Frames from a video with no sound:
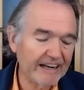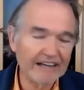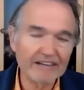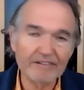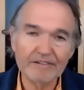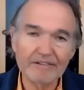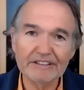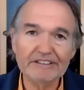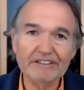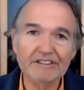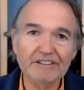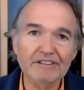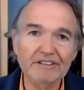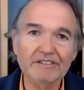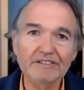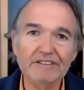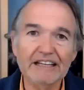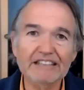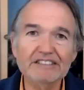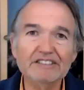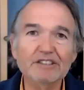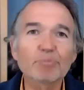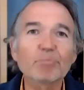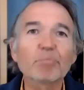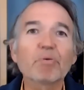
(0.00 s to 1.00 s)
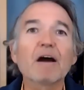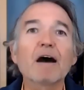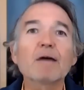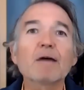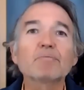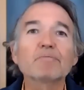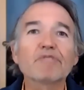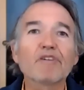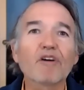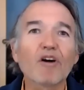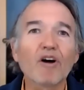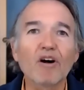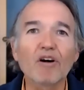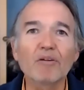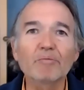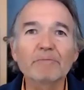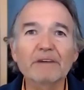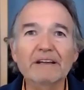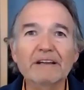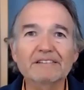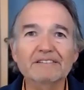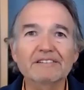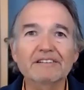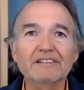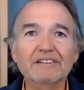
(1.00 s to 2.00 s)
too. That's the problem for all
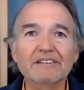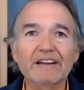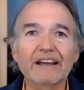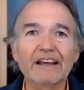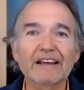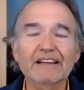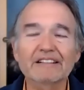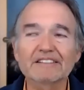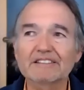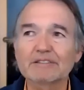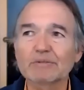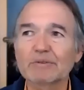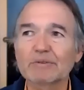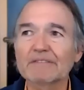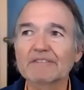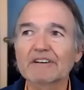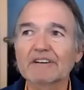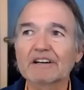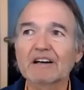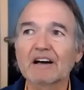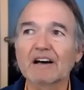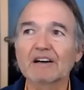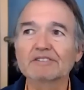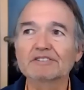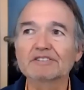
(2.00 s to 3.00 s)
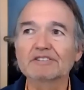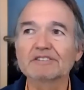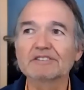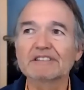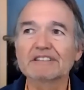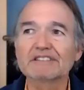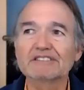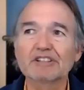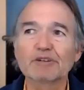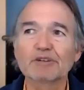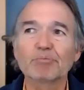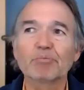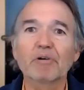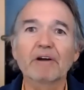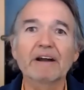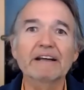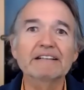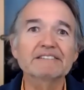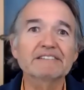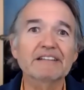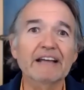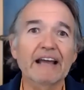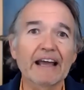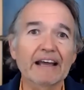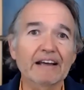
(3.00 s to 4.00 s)
men today is that we have a culture that's embraced
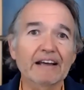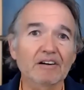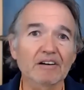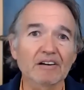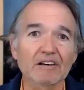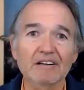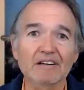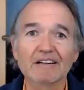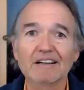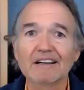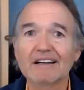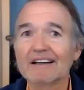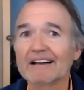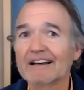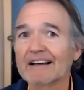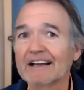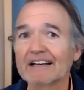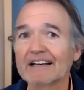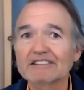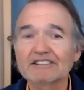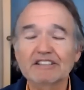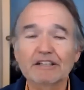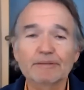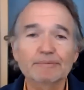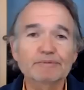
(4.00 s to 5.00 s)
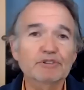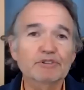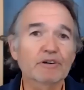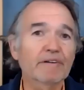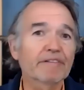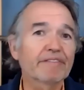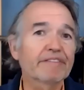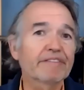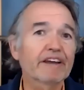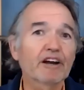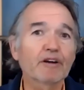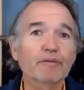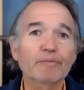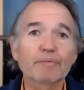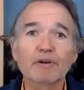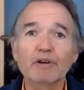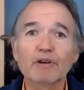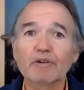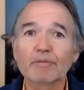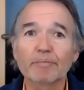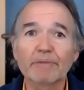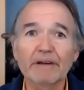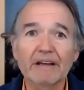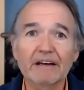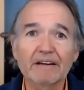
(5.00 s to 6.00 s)
anger as some sort of therapeutic
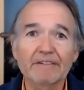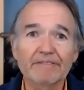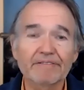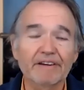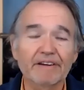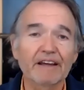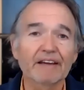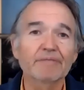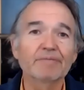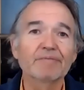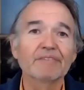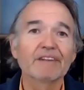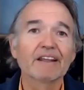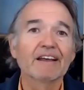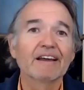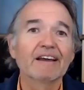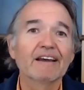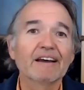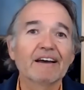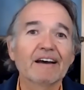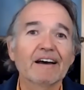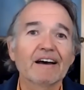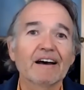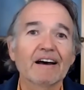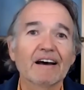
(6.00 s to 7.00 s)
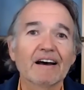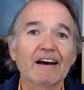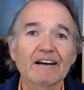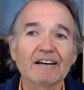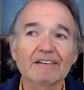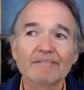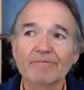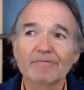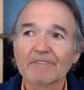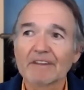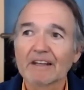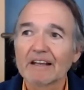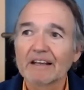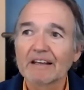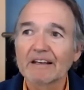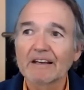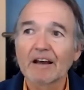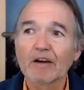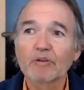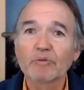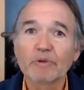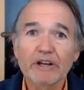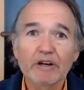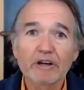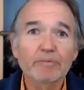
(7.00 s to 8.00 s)
benefit. Uh, a
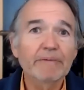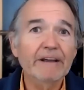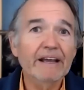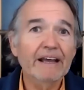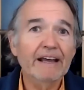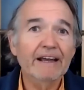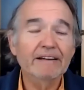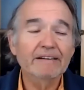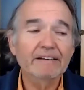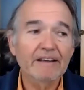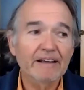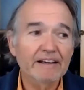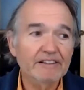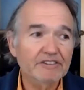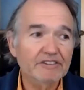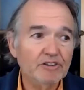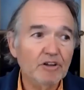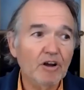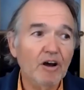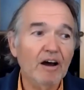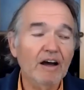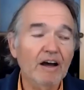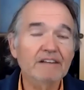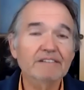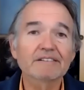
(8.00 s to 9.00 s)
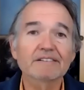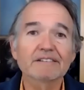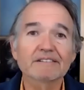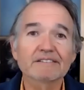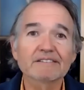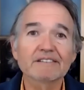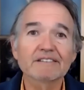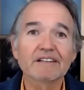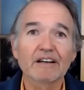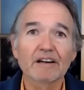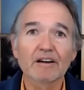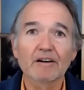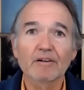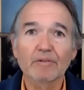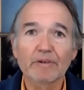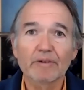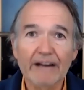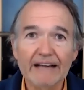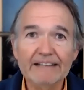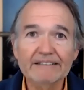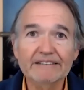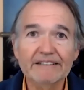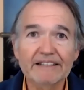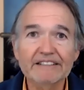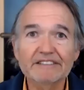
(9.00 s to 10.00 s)
real man is taught, you know, when I
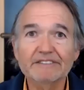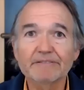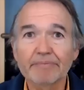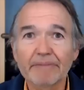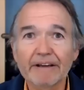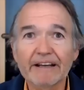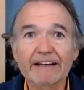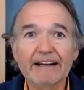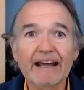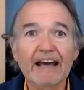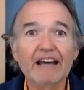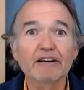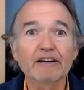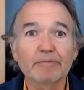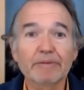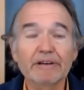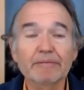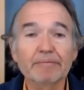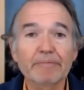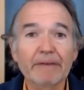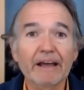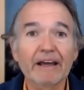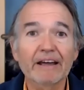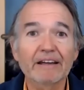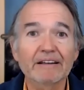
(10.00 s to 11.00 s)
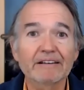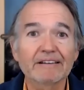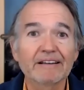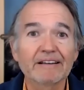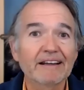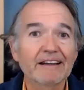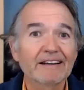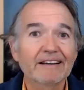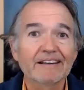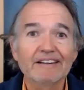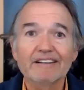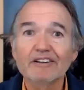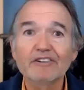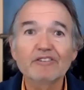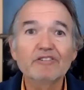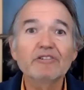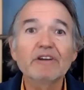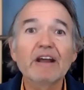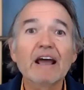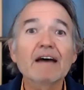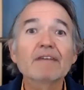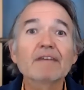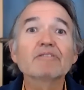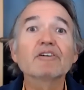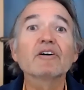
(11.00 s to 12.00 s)
teach men how to be men, you
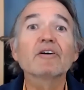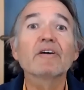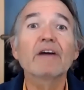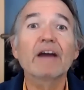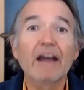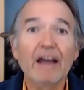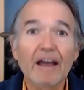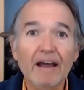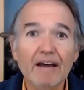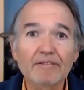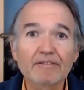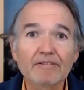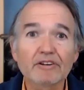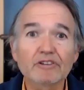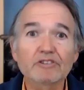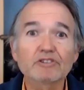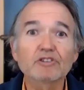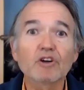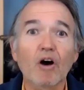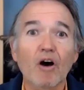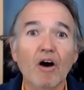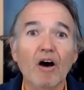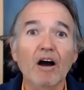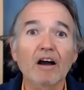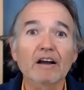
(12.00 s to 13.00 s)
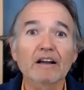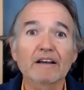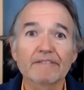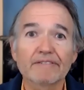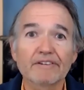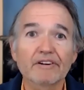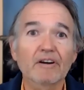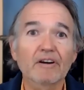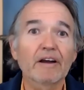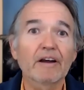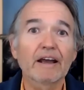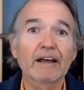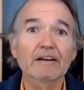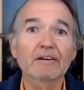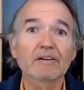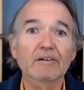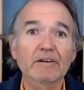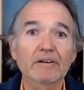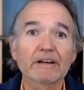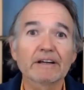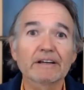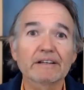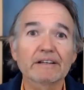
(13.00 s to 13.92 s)
never ever talk if you're angry,